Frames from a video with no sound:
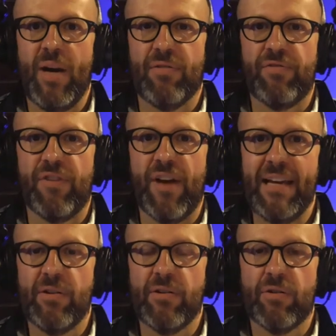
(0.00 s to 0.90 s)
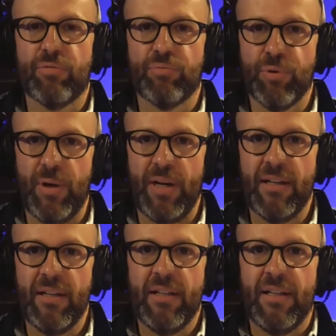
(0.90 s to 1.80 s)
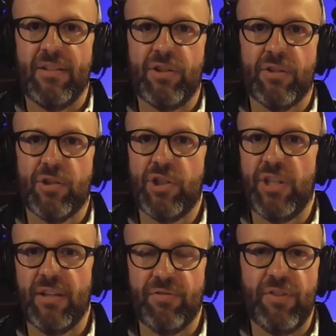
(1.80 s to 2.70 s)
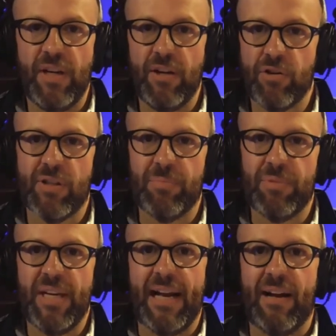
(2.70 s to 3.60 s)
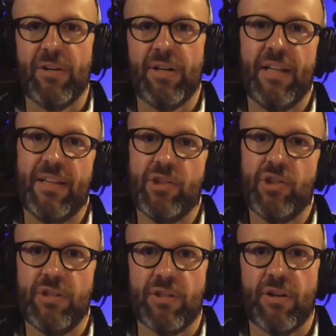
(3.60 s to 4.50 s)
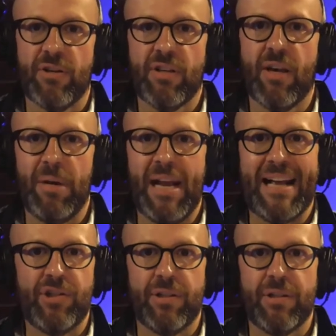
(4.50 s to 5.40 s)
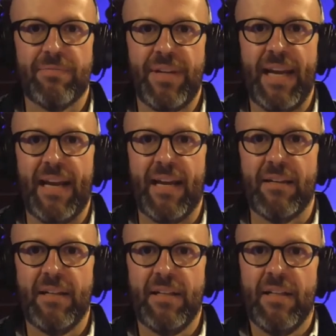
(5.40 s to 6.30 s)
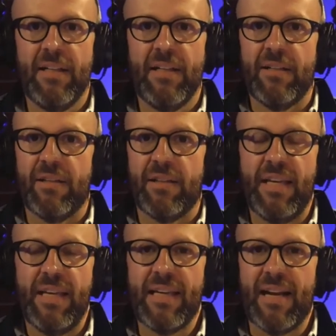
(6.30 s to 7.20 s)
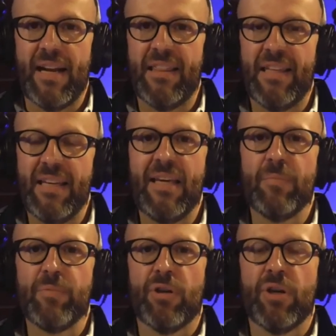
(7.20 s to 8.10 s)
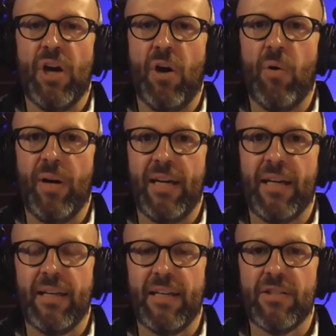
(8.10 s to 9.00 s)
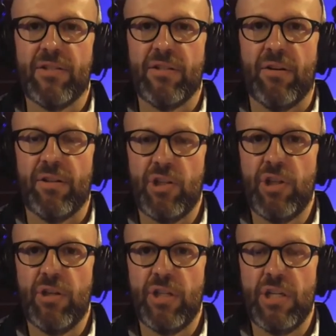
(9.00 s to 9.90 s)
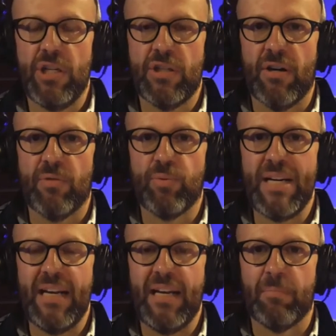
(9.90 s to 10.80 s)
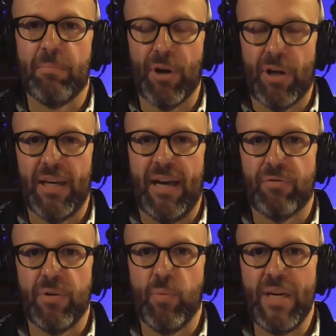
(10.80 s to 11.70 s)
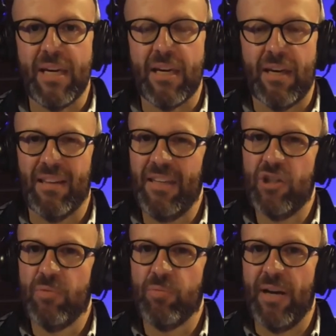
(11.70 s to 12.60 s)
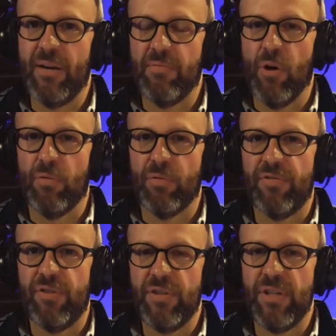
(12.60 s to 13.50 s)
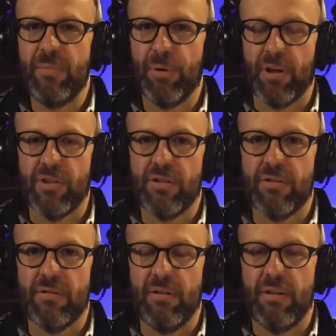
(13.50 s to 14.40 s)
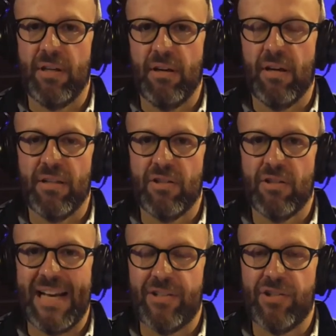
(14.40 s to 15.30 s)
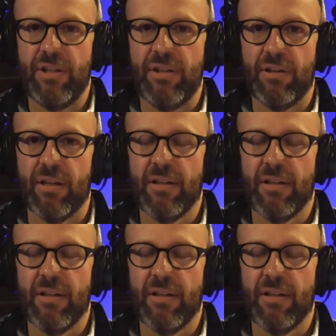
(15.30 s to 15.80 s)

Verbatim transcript: to fight through it until she can figure something out, and then she starts coming at you. And the thing that I think keeps her going is, you know, this year she started reading a book every week. I think she read over 50 books uh, uh, this last year.